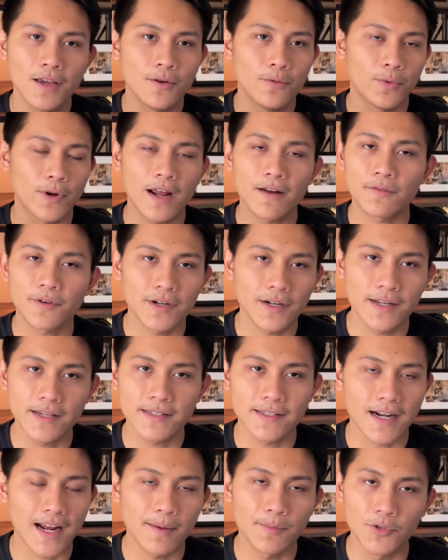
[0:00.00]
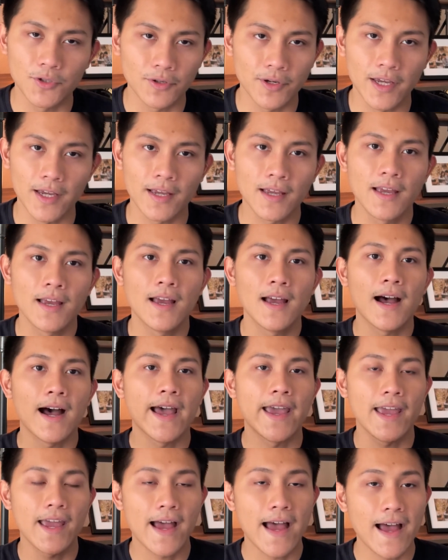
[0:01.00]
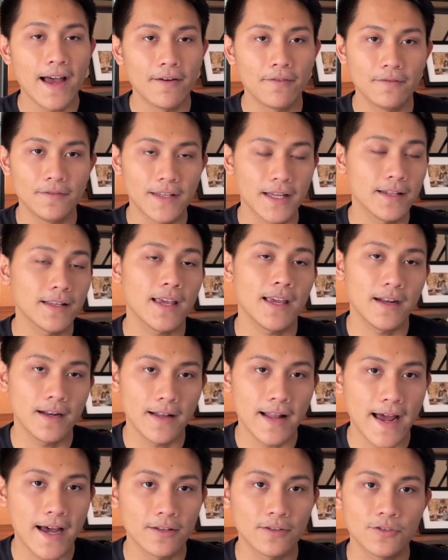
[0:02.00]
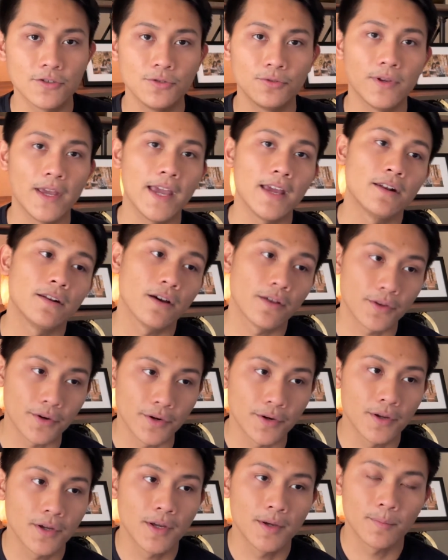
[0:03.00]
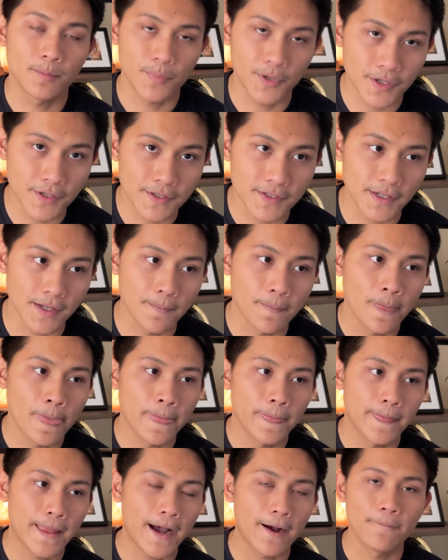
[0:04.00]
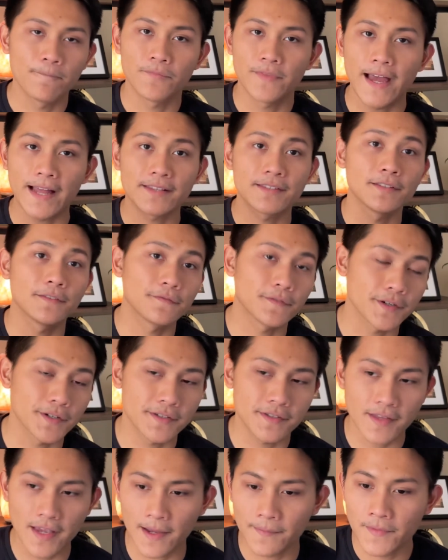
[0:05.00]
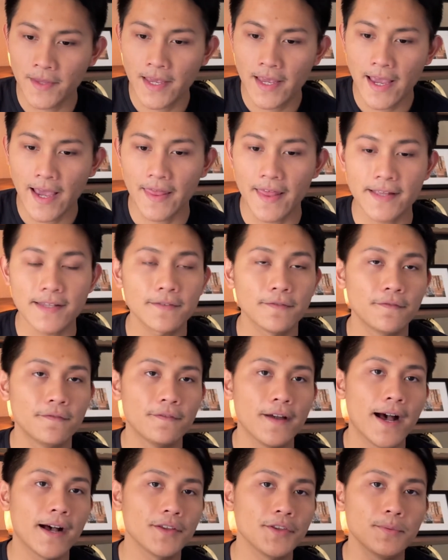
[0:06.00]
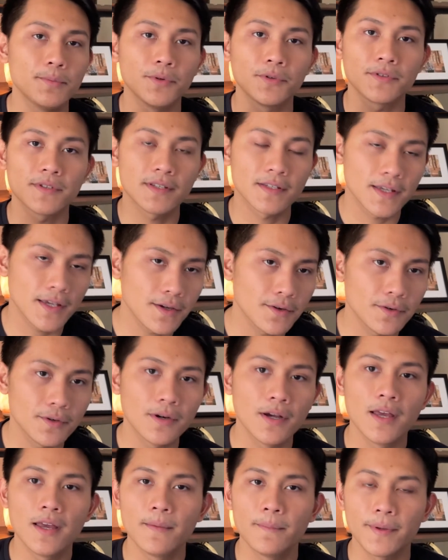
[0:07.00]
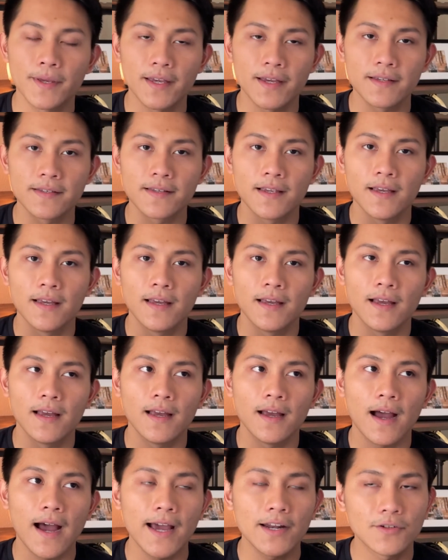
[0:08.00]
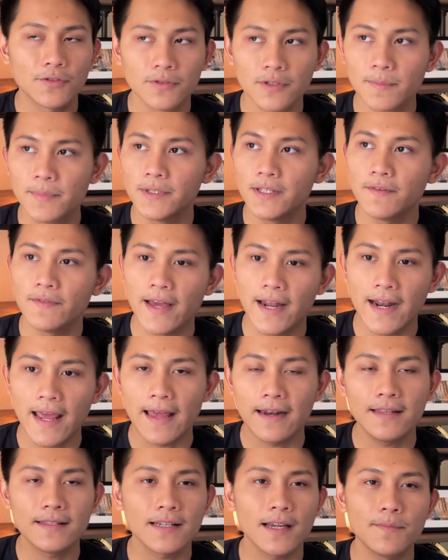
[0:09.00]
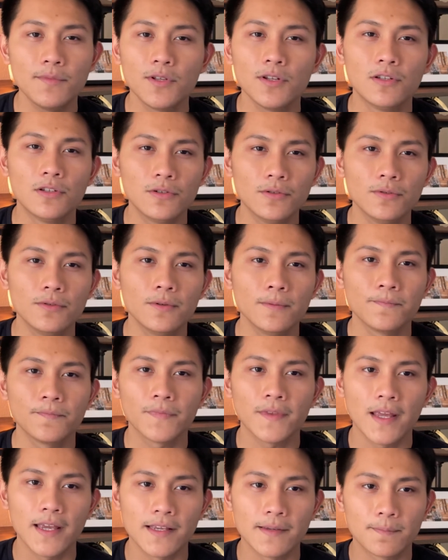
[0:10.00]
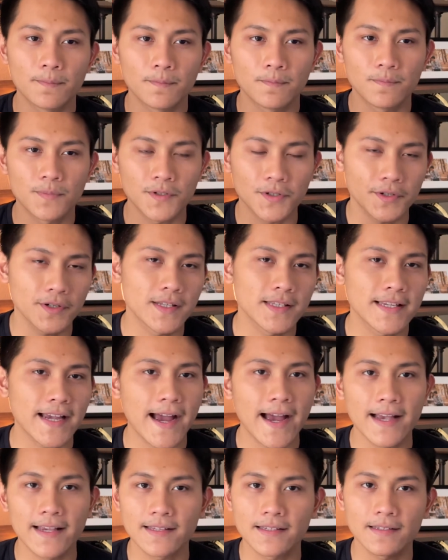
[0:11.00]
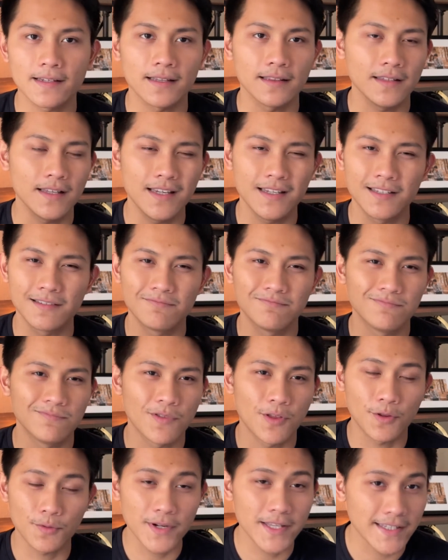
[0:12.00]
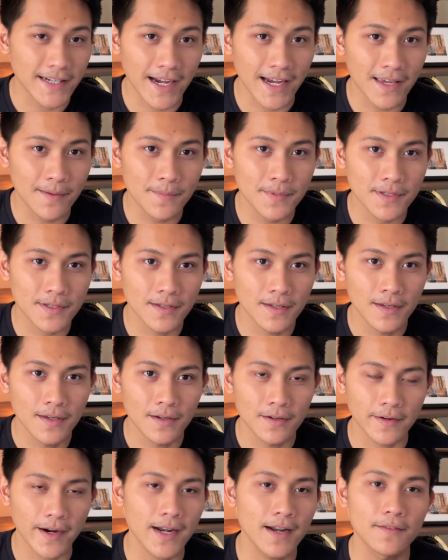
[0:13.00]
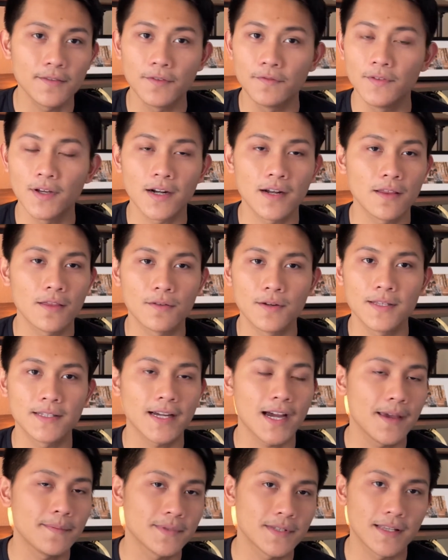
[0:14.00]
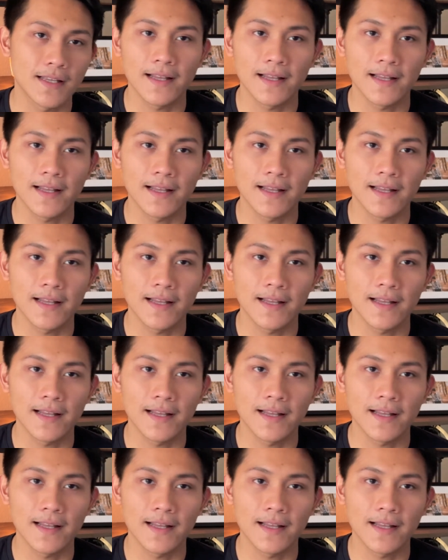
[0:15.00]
whatever it is that I'm doing, I have delegated out to another person. Now, that's the first thing. And that's a valuable skill because I truly believe that anytime you do a certain task at least 3 times, right? And you've done it 3 times in the